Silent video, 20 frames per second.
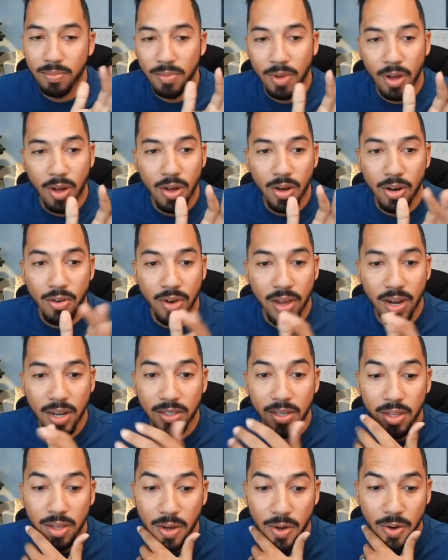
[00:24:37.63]
All
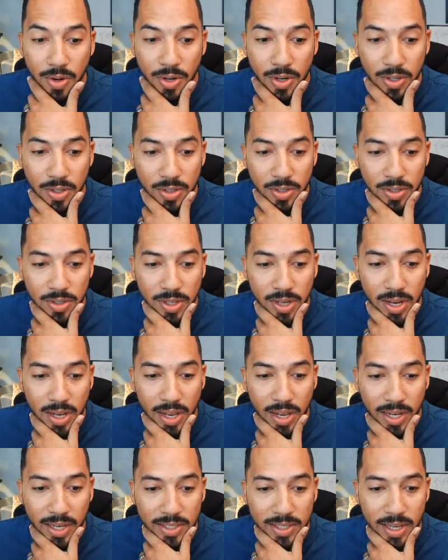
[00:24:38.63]
credit to the owners.
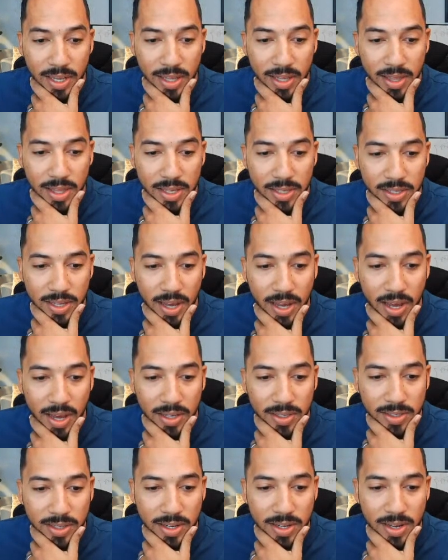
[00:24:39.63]
Like I said, these
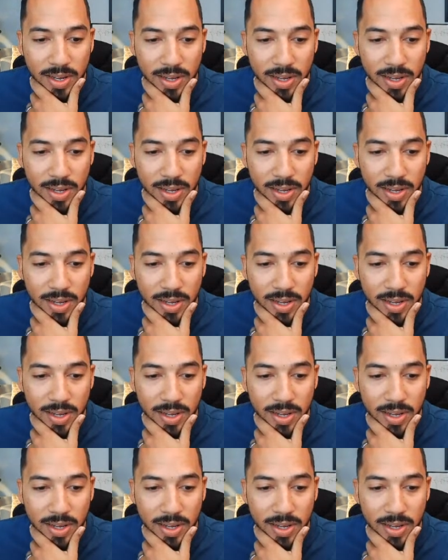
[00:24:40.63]
guys,